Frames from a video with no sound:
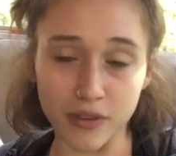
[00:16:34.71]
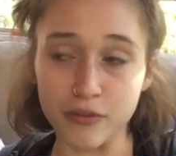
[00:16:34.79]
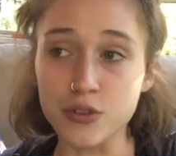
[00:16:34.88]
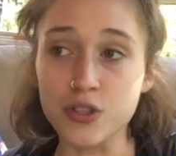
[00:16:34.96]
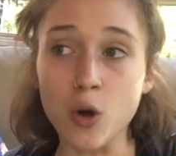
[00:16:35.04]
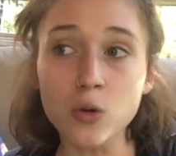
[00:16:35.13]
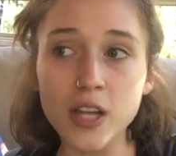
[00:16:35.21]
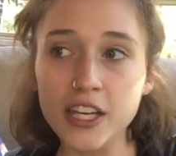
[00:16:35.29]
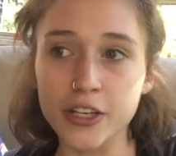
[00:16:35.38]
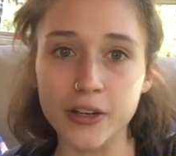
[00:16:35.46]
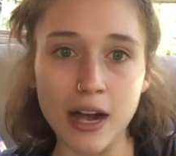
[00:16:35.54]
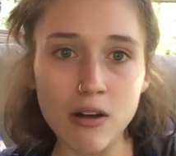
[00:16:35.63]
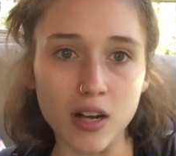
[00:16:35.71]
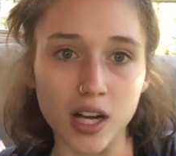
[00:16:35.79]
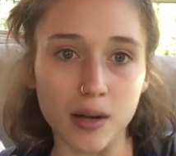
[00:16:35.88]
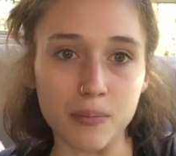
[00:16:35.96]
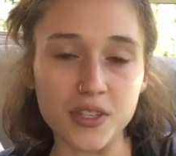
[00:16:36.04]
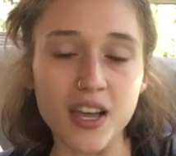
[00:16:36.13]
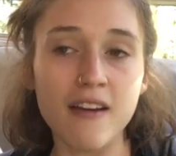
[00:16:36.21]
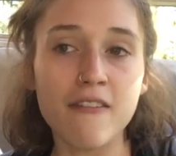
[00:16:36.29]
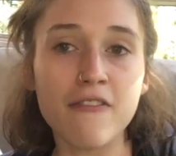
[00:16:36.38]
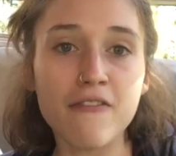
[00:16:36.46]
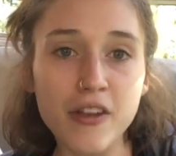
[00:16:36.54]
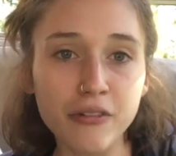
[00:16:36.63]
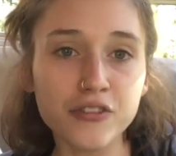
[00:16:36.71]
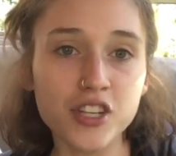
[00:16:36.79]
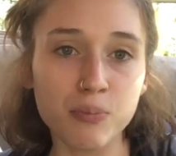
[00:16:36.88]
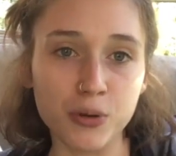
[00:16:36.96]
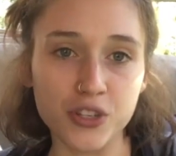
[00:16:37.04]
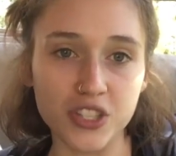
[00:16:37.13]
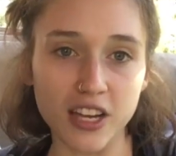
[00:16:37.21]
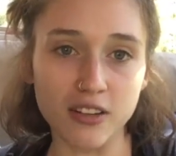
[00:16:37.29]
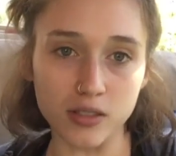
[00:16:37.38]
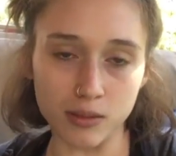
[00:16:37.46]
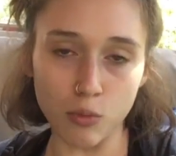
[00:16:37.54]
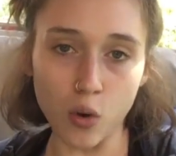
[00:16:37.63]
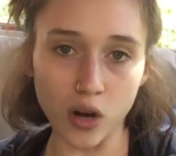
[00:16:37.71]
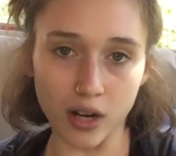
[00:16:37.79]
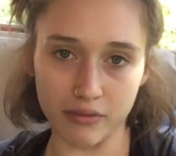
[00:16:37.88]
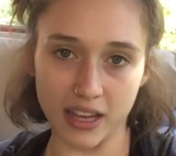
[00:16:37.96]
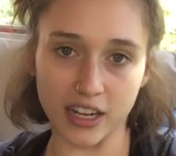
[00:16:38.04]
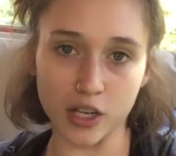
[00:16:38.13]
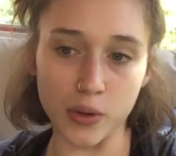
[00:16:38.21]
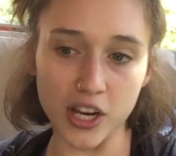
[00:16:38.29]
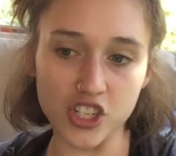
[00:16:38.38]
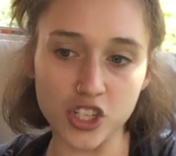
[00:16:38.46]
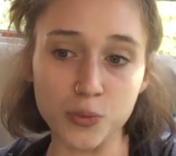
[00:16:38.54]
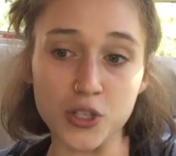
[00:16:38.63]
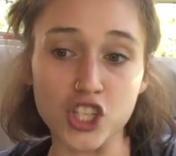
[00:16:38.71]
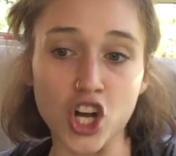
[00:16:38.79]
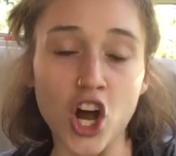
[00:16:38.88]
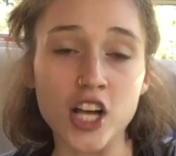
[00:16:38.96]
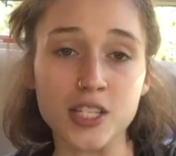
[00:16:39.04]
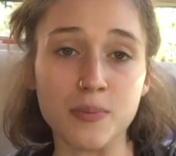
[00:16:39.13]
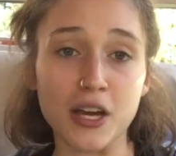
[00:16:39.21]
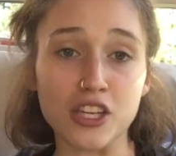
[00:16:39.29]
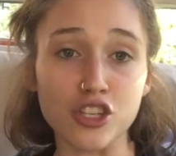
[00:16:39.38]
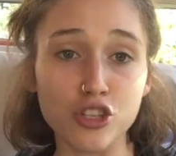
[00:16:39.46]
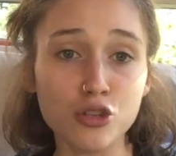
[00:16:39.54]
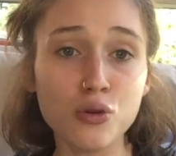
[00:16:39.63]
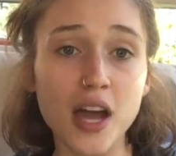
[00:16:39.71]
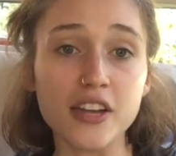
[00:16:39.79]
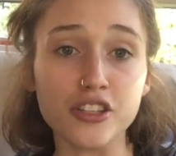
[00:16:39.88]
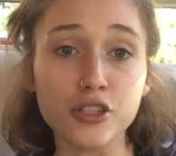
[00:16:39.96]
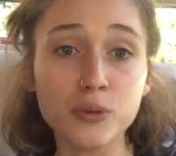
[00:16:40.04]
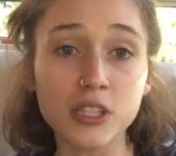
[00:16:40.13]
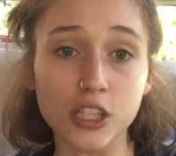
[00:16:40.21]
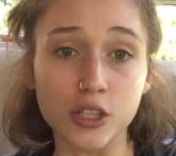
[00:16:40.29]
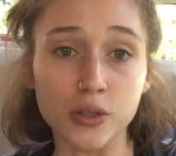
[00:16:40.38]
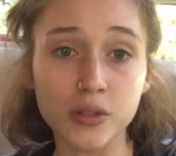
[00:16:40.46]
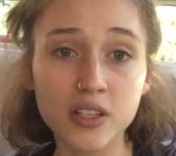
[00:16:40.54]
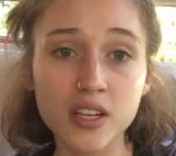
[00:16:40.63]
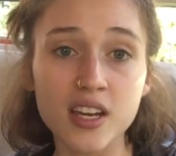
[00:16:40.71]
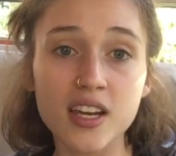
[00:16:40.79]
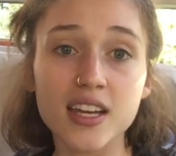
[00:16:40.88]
If you don't like your outcomes, 50% or more of that equation was caused by you and you alone,